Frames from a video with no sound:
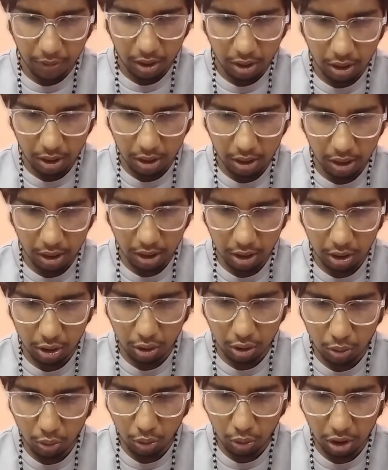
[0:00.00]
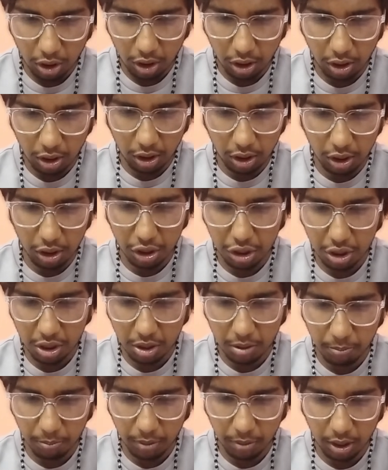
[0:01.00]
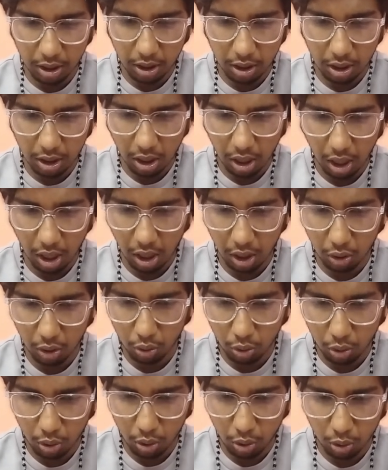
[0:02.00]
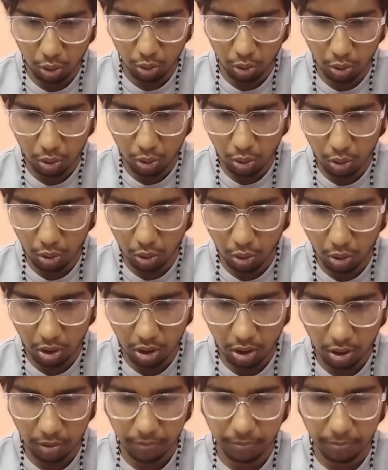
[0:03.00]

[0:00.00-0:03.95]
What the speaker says: Can you teach me how to cook?